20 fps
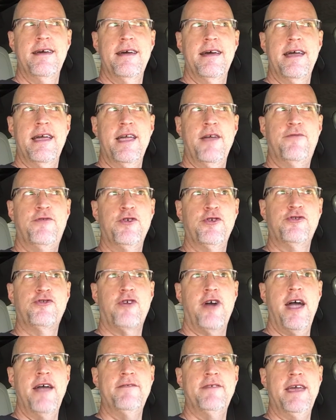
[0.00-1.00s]
If you're
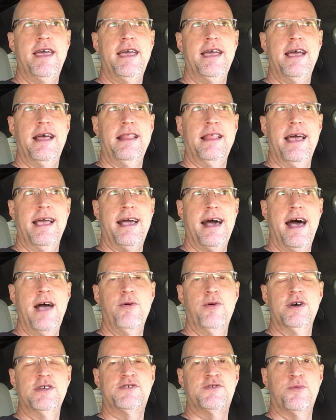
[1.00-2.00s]
driving like I
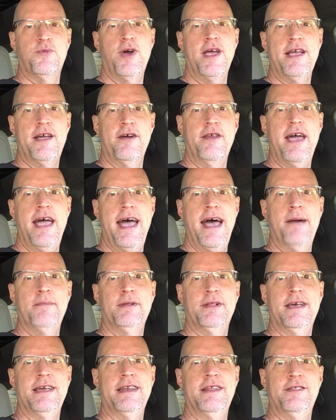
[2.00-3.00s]
was from Waco to
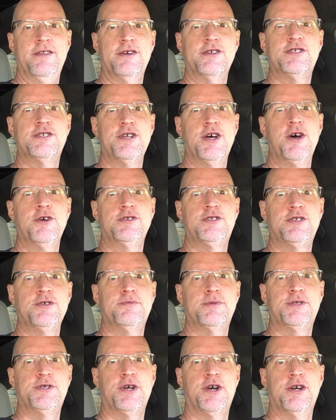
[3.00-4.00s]
Abilene and there's no
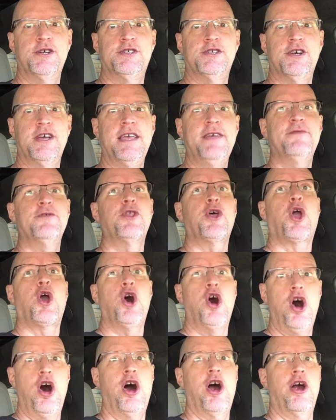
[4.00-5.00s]
supercharger, even the
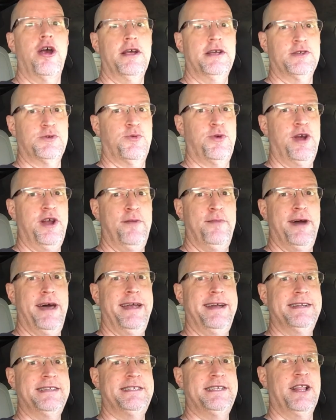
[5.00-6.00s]
car is worried about
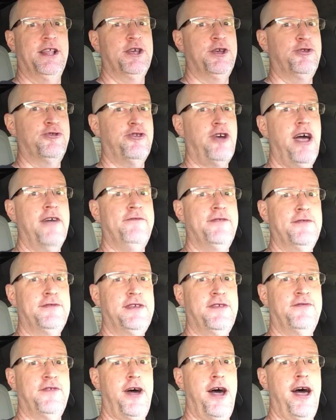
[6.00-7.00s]
it. It's telling you, drive
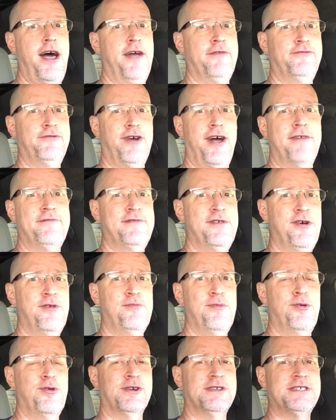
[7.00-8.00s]
55, drive no
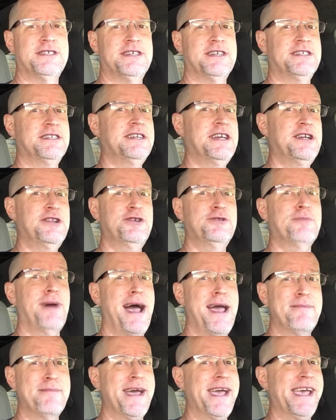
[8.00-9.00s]
more than 60, and you
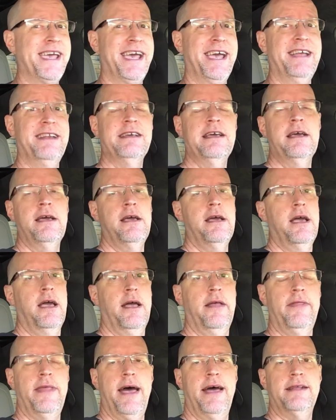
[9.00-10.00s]
might make it.
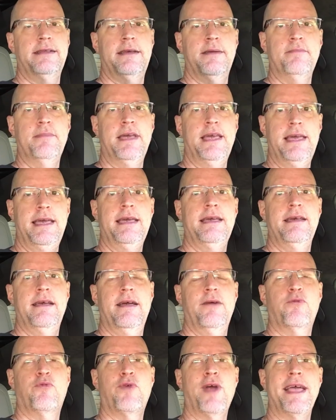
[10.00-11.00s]
And that can be
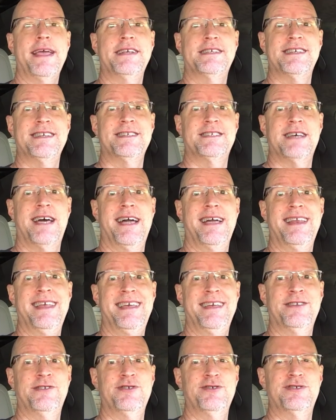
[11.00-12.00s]
range anxiety
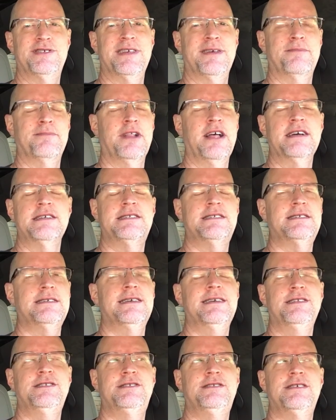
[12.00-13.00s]
inducing. Plus,
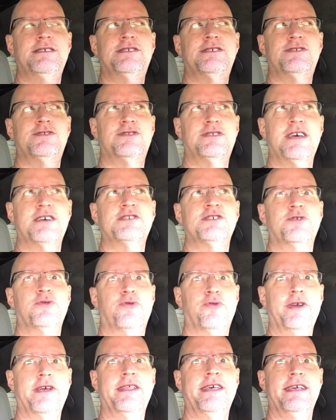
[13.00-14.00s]
it just doesn't
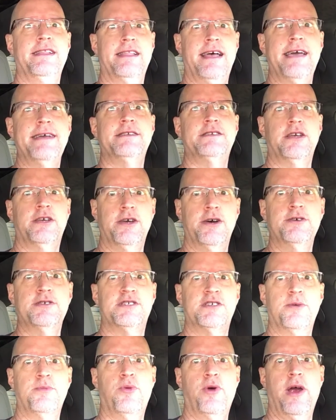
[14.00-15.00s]
really like to go
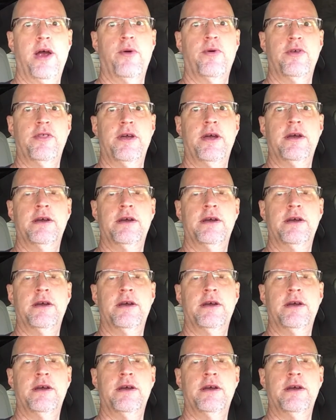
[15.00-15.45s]
somewhere where